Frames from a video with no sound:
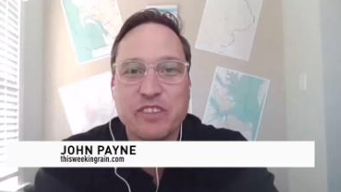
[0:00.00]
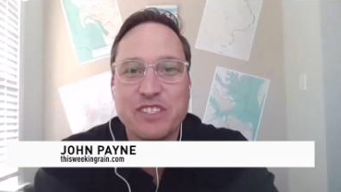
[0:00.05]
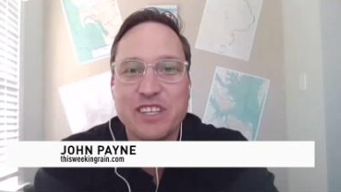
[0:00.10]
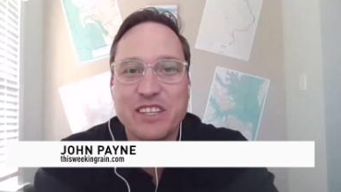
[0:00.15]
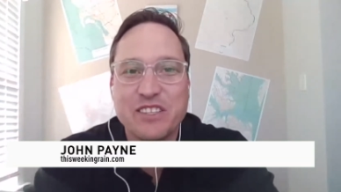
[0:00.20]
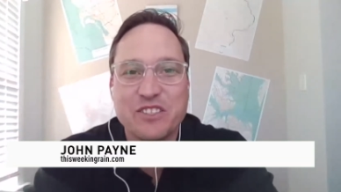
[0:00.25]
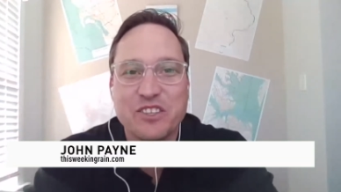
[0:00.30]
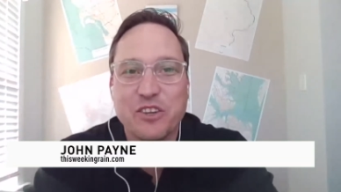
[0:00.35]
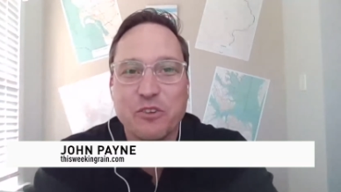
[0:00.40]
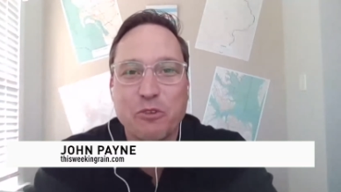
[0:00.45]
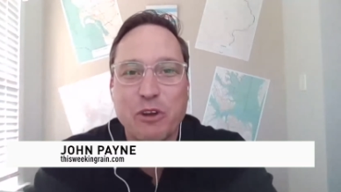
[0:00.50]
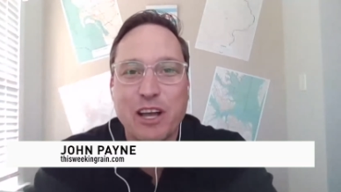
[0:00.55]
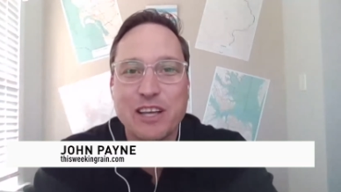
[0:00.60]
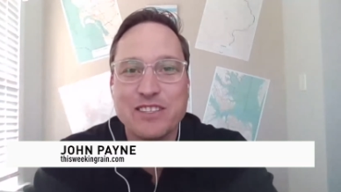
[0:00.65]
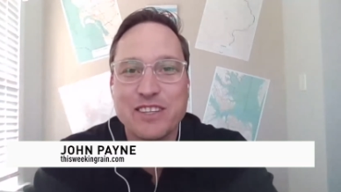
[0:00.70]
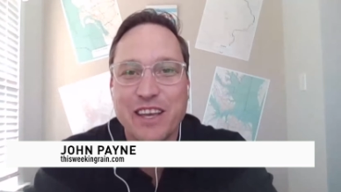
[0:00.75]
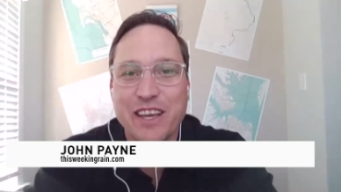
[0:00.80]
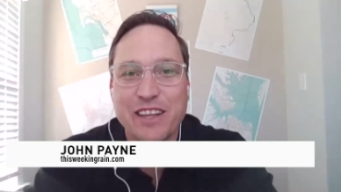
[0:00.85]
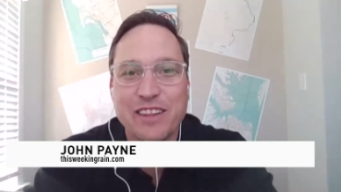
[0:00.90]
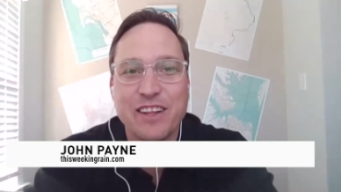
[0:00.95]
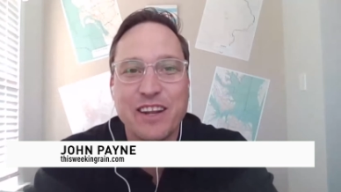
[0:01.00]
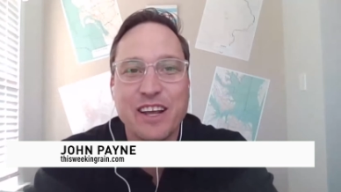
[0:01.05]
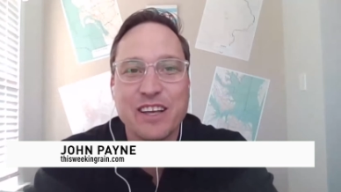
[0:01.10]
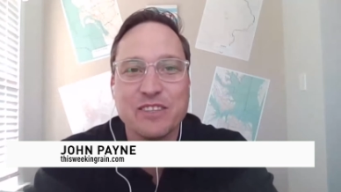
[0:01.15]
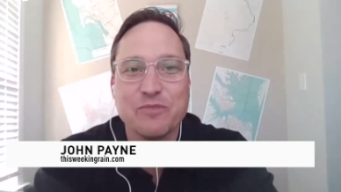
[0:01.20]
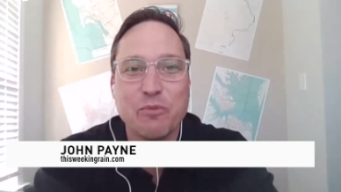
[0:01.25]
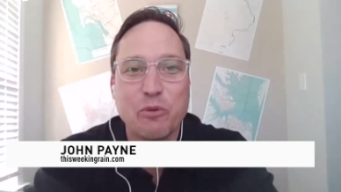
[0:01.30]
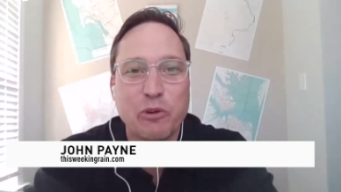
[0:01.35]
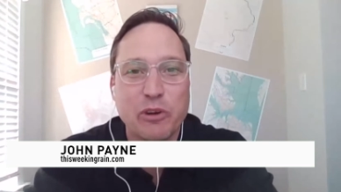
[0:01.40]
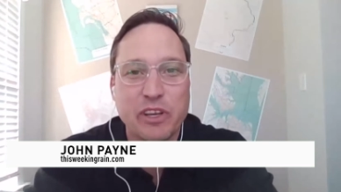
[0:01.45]
is that it's going to rise again the
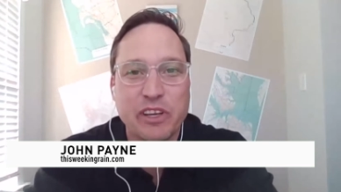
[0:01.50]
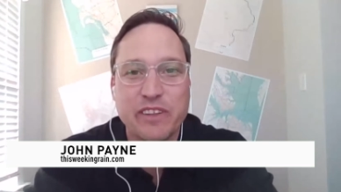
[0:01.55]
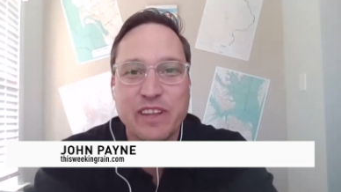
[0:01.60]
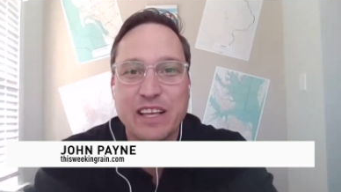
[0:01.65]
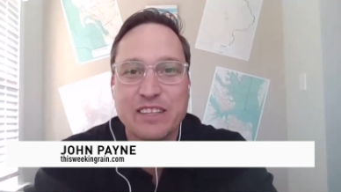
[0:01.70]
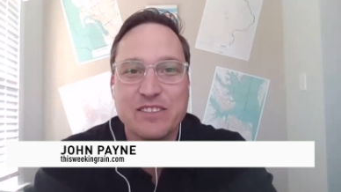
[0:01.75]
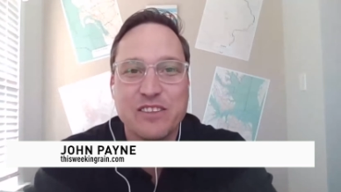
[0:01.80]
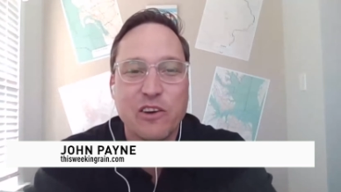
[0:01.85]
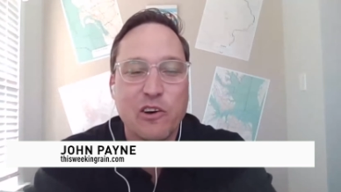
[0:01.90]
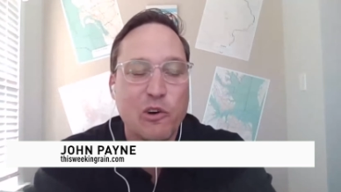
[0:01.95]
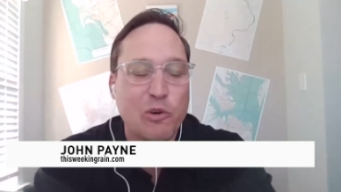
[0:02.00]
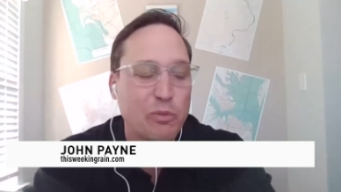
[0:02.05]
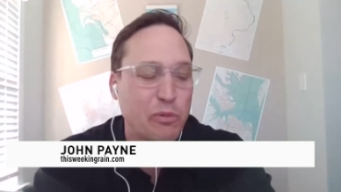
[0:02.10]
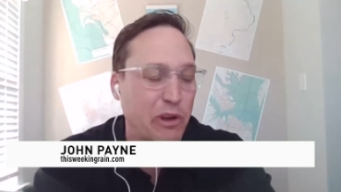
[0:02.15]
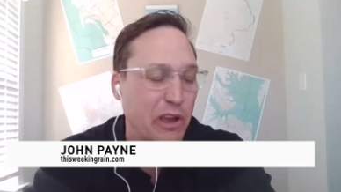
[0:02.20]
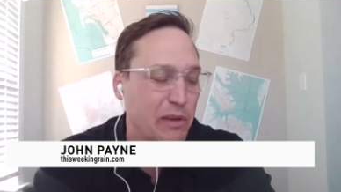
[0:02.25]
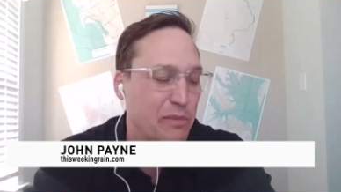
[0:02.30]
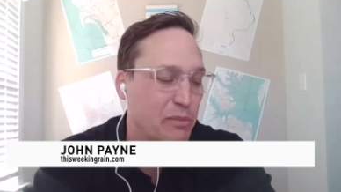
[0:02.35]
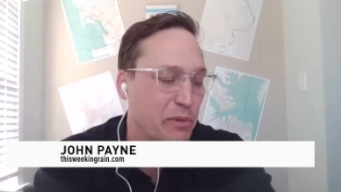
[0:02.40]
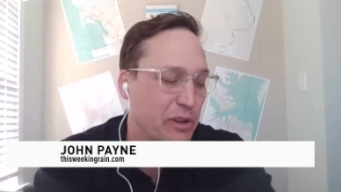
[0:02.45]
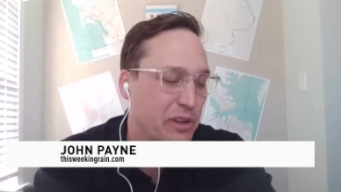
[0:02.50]
next morning, and that's the hope, right?